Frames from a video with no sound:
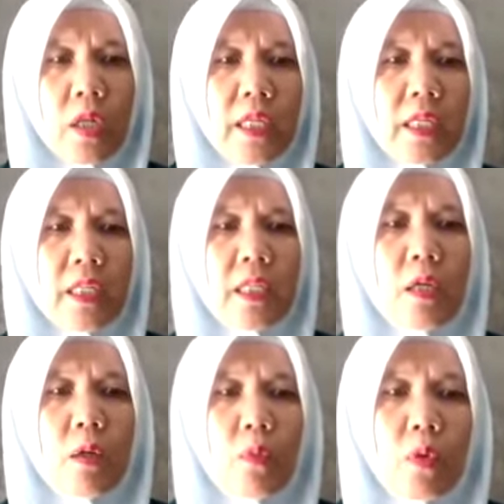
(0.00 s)
in
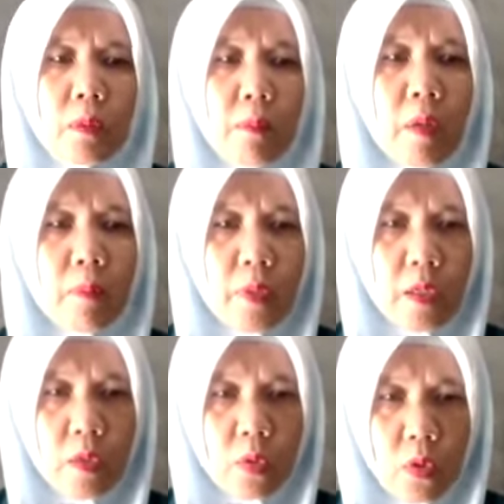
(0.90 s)
the word
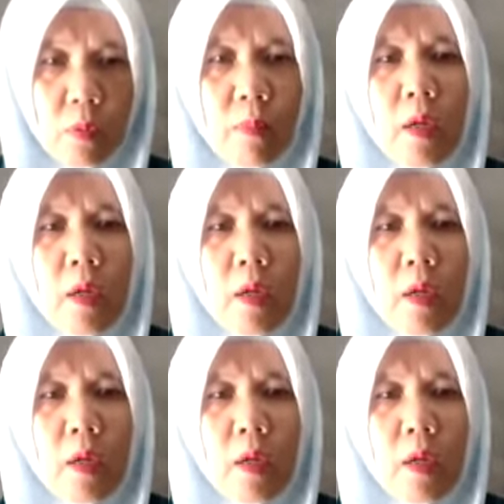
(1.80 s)
mapping group,